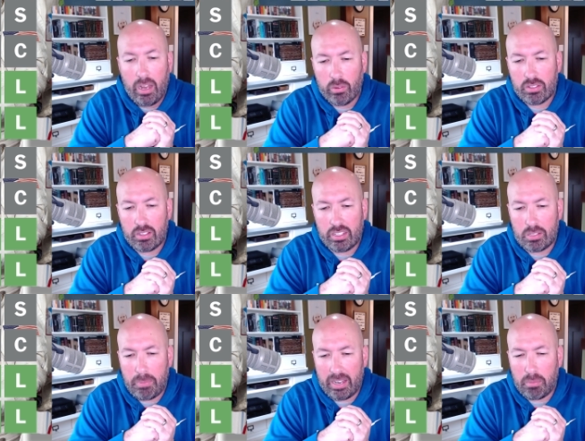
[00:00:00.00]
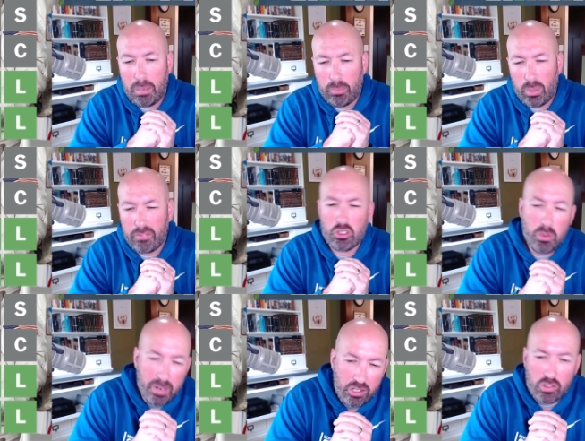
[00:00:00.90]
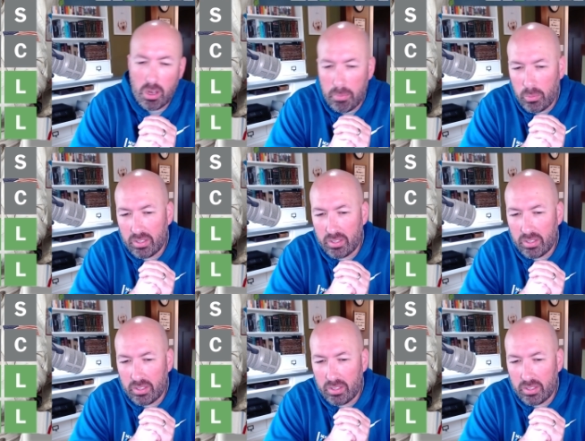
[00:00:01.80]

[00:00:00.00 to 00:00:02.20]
I don't expect people have too much trouble